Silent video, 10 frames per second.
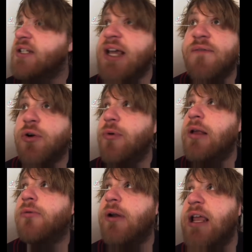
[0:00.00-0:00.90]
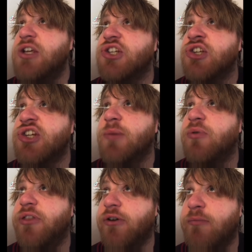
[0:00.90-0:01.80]
to have a real relationship
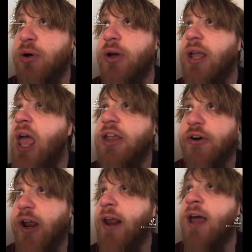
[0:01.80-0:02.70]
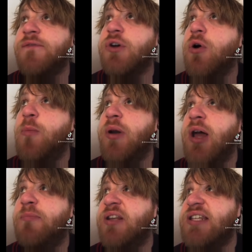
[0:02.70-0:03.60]
with your boy, you're gonna have to open
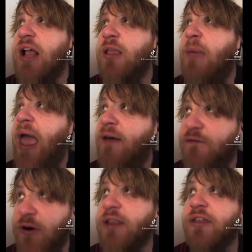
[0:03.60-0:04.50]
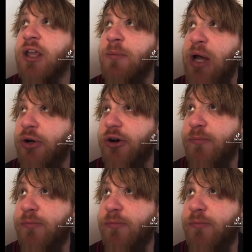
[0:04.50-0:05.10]
up and tell him everything about your